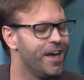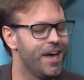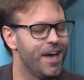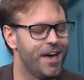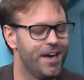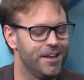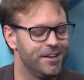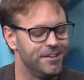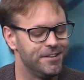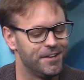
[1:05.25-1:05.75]

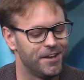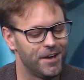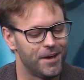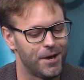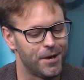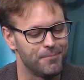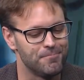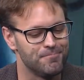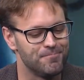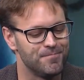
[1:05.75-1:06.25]
And
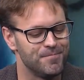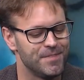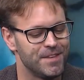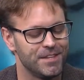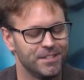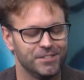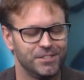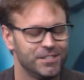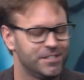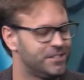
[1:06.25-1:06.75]
kind
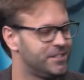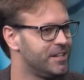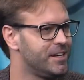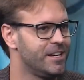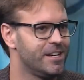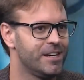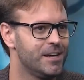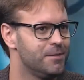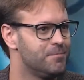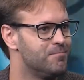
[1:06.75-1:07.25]

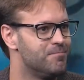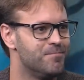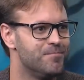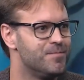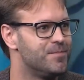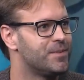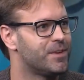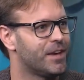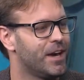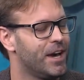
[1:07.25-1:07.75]

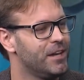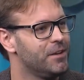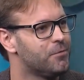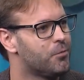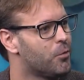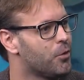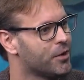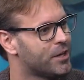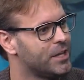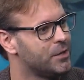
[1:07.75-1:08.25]
of
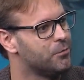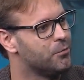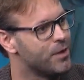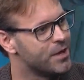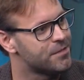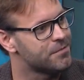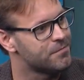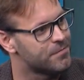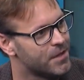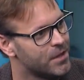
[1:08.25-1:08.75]
working
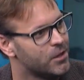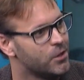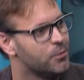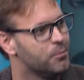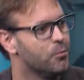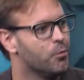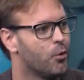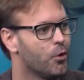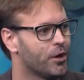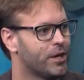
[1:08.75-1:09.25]
with
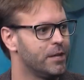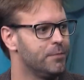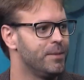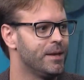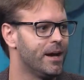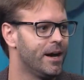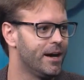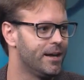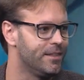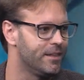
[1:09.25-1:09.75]
film, working
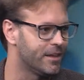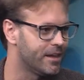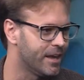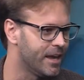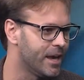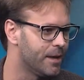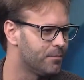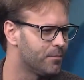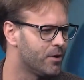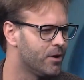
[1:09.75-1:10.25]
behind the
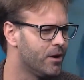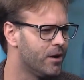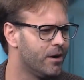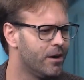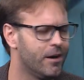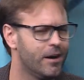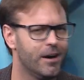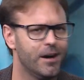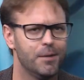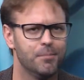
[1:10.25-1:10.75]

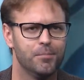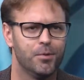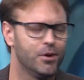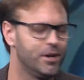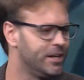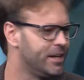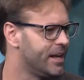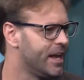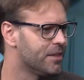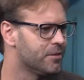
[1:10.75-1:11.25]
camera,
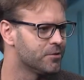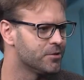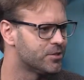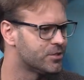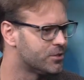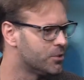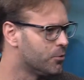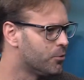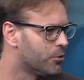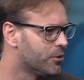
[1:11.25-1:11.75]
putting together
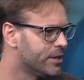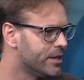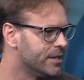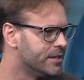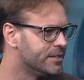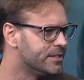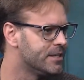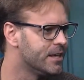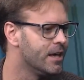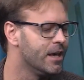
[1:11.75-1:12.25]

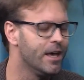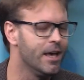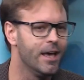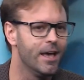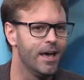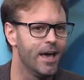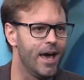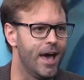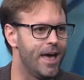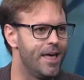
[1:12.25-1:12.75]
stories,
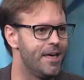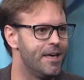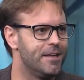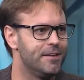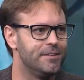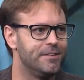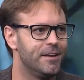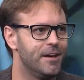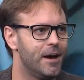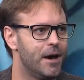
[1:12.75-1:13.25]

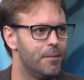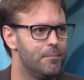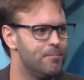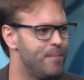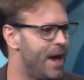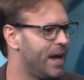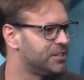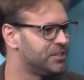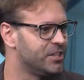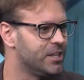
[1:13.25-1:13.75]
and
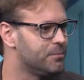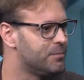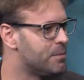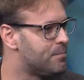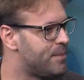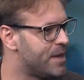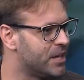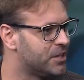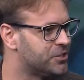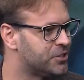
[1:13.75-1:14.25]
matching them to
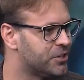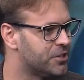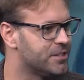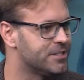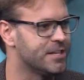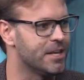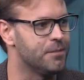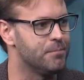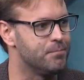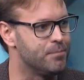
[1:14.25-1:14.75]

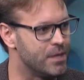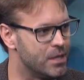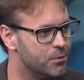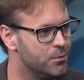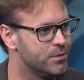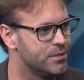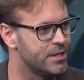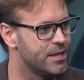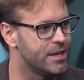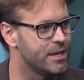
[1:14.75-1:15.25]
pictures and
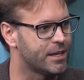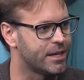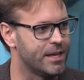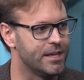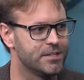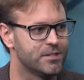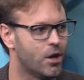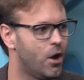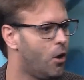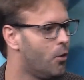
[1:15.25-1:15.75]
music
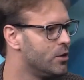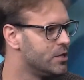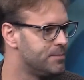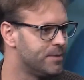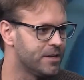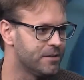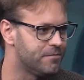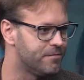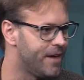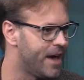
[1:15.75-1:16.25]
has always
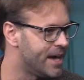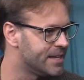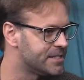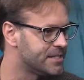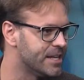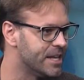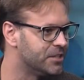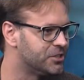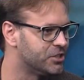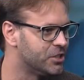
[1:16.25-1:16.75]
been a
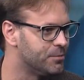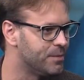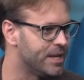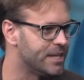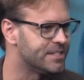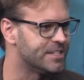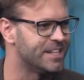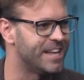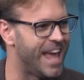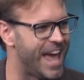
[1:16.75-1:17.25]
fascination to me.
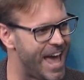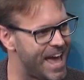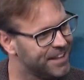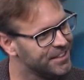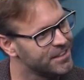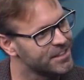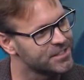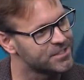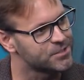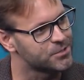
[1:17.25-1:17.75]
It's an
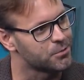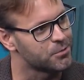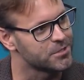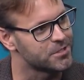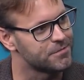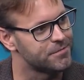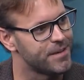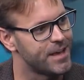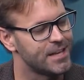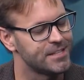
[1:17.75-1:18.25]
endless source
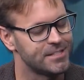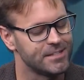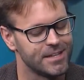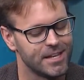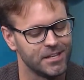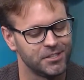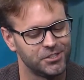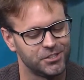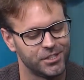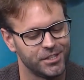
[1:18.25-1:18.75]
of
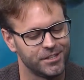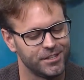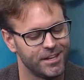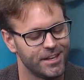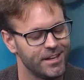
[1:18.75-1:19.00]
fascination.